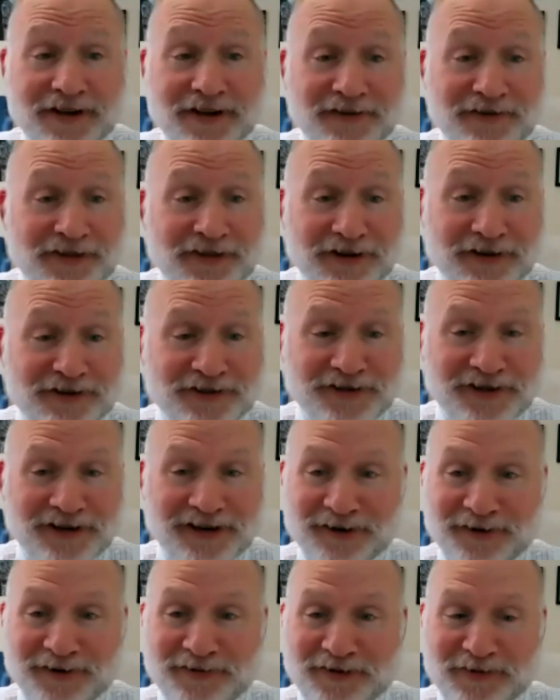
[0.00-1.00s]
there's,
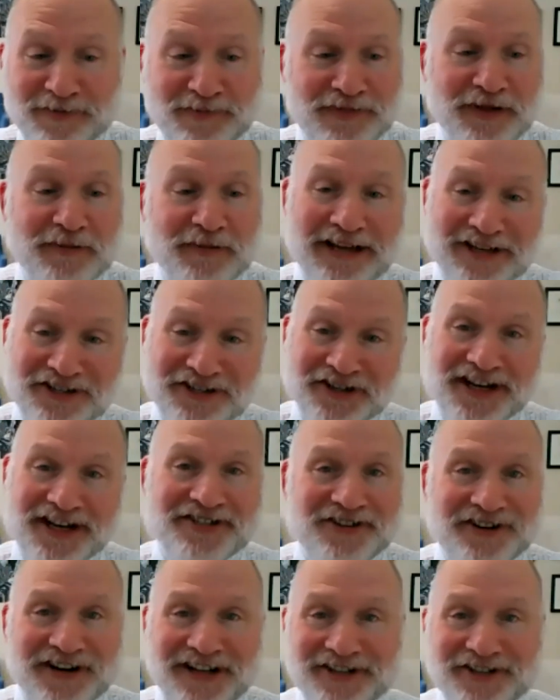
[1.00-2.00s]
the patient
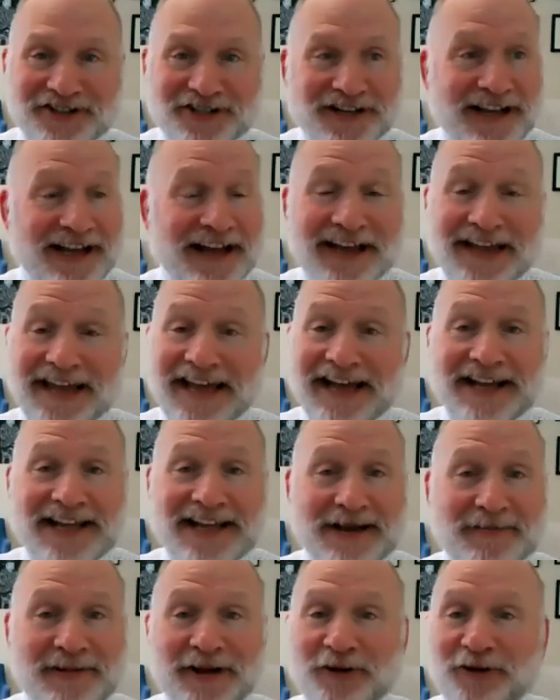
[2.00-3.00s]
yesterday, she's like, I can't
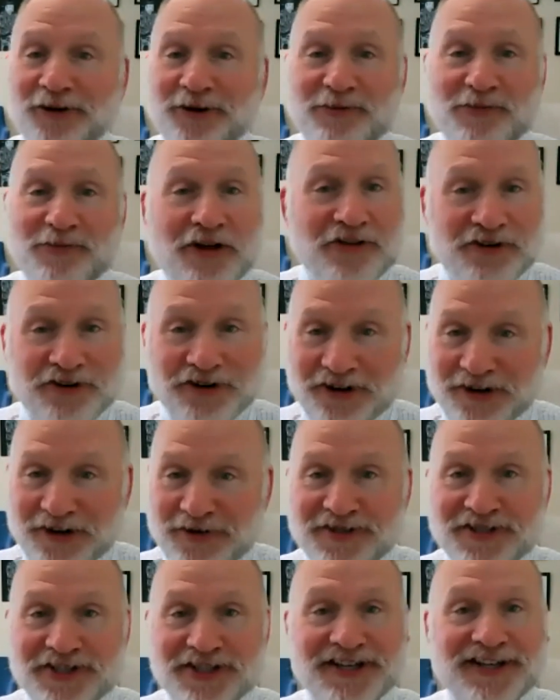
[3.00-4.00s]
get my older brother to
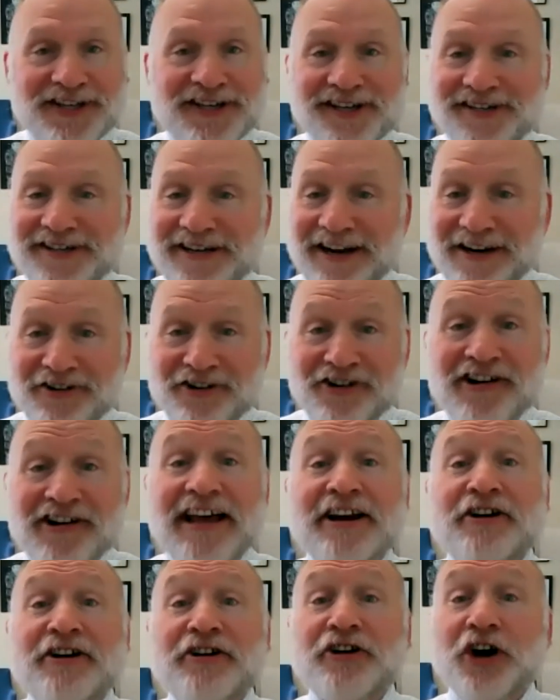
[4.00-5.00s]
go see a doctor, and
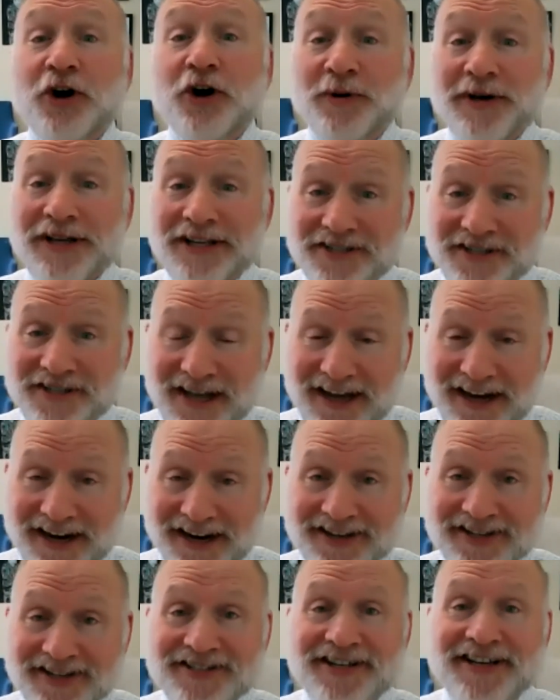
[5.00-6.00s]
I know he's got
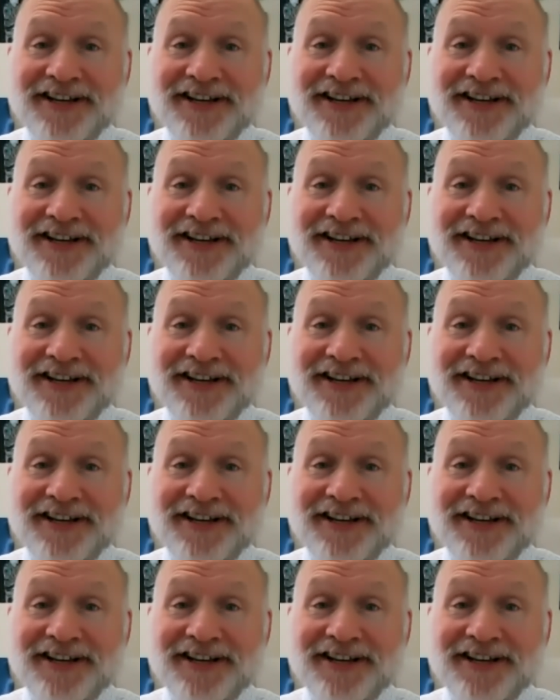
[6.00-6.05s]
it.